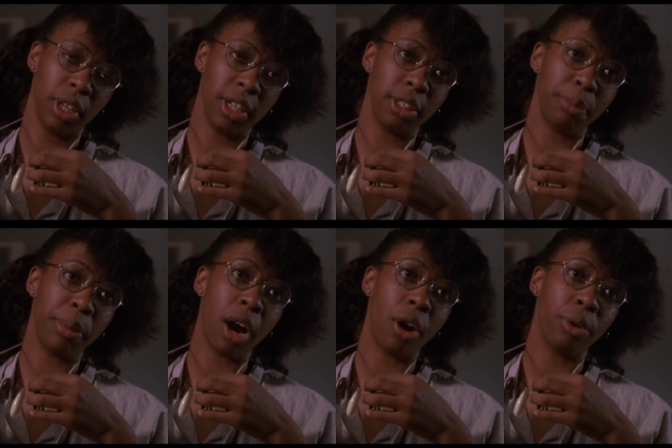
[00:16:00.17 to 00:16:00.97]
He has
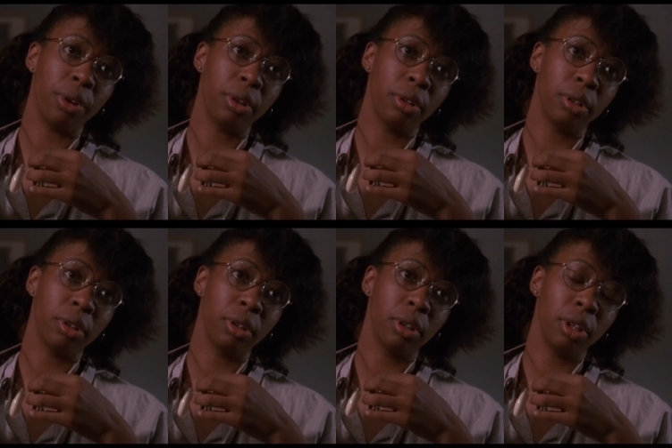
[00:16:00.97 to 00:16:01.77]
the power.
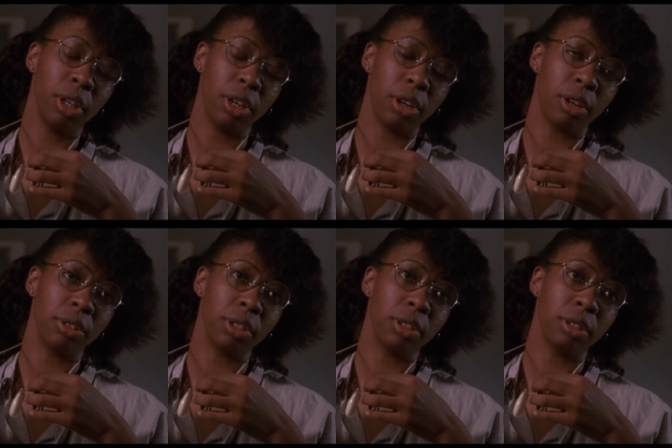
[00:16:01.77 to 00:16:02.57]
He
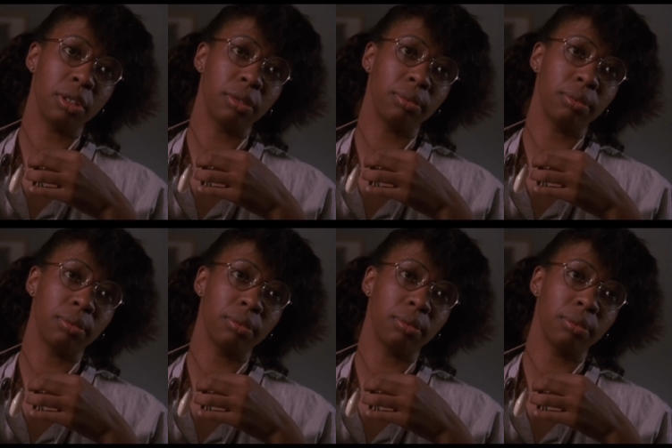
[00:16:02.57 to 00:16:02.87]
calls us.